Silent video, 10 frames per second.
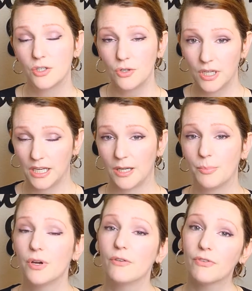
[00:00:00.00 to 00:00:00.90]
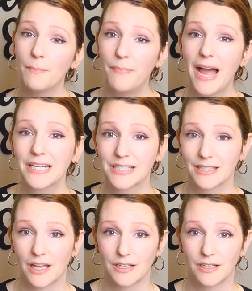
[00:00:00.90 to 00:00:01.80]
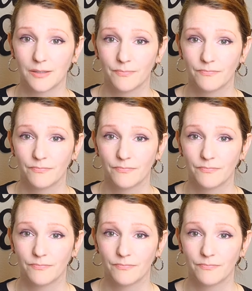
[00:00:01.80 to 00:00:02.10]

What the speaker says: to keep from backsliding?